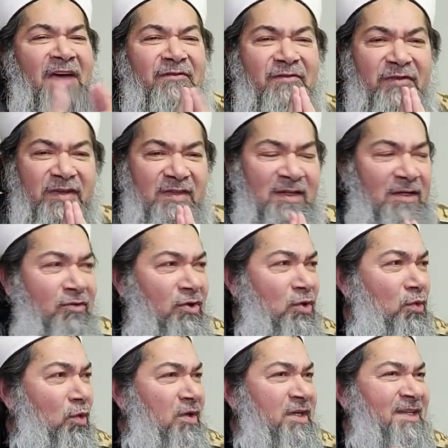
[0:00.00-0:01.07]
Everything
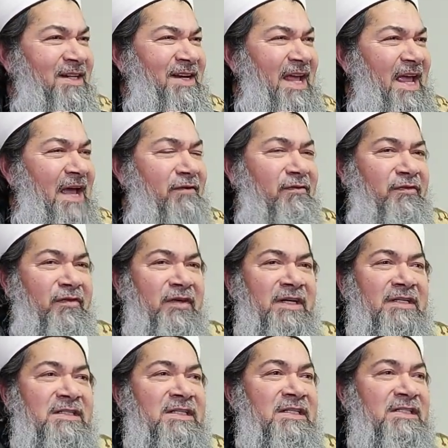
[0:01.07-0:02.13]
recorded in
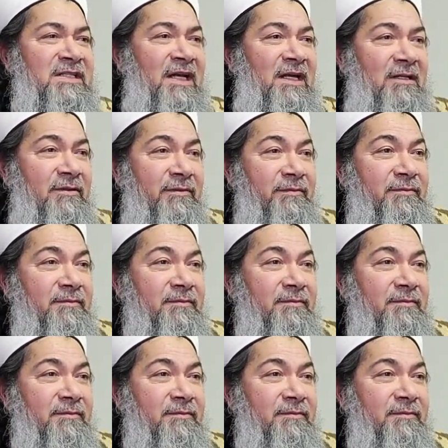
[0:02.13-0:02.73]
every detail.